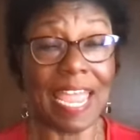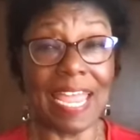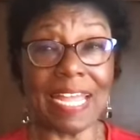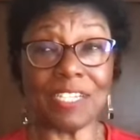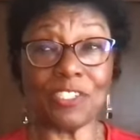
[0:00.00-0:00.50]

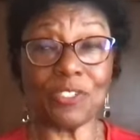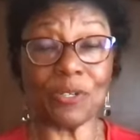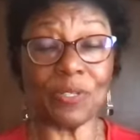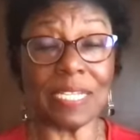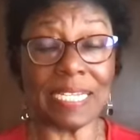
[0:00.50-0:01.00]
and
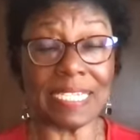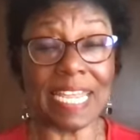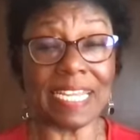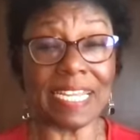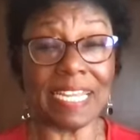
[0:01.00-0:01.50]
certainly
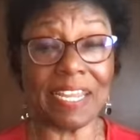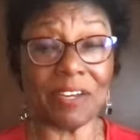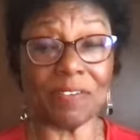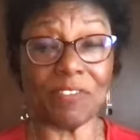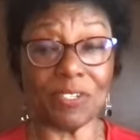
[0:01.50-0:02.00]
taking
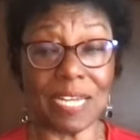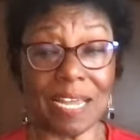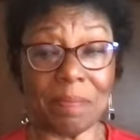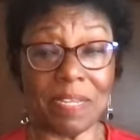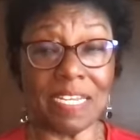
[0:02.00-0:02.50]
care of your
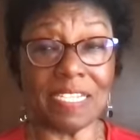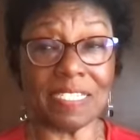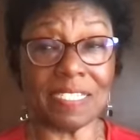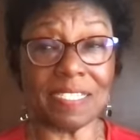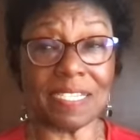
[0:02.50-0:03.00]

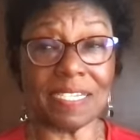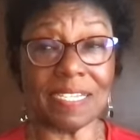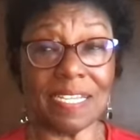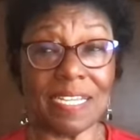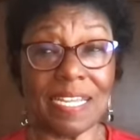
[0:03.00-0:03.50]
diabetes is the
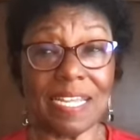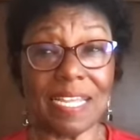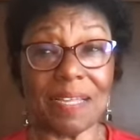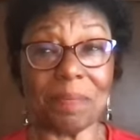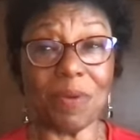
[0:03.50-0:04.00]

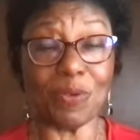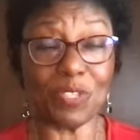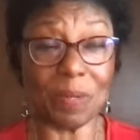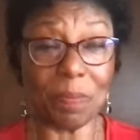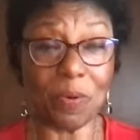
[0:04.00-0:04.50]

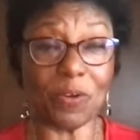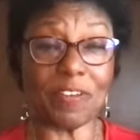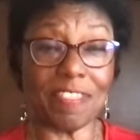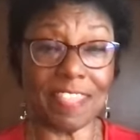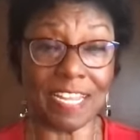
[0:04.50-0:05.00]
most
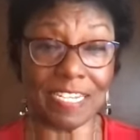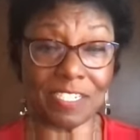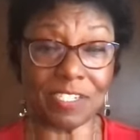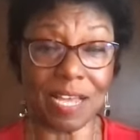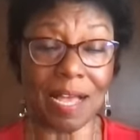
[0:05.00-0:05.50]
important
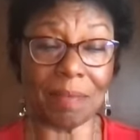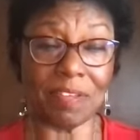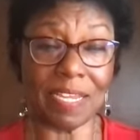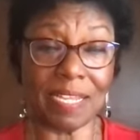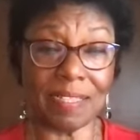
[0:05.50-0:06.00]
thing to
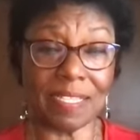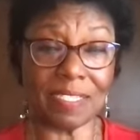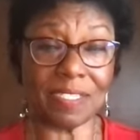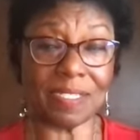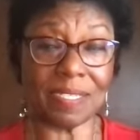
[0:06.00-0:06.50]
obviate
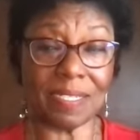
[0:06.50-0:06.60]
this